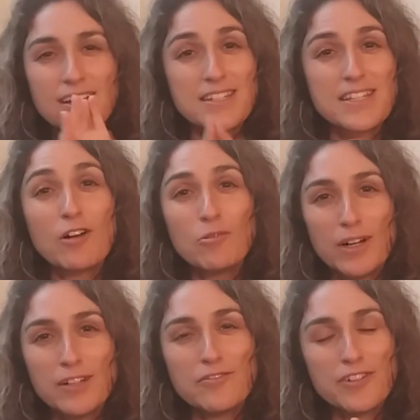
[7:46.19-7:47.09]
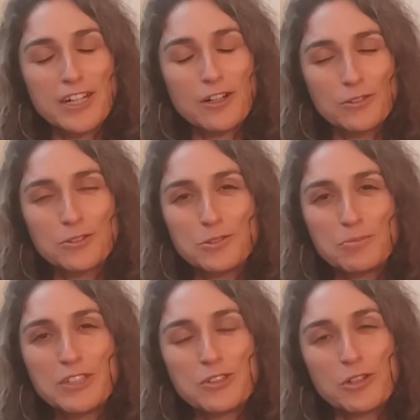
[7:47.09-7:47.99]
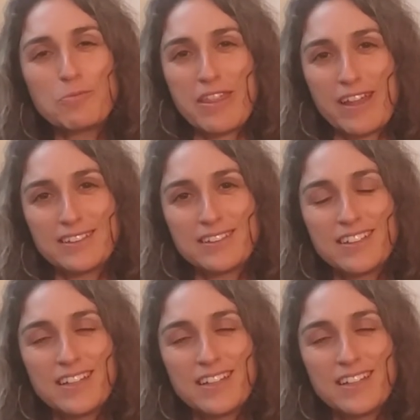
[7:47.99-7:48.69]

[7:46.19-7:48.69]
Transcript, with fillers: Someone very close to me told me that.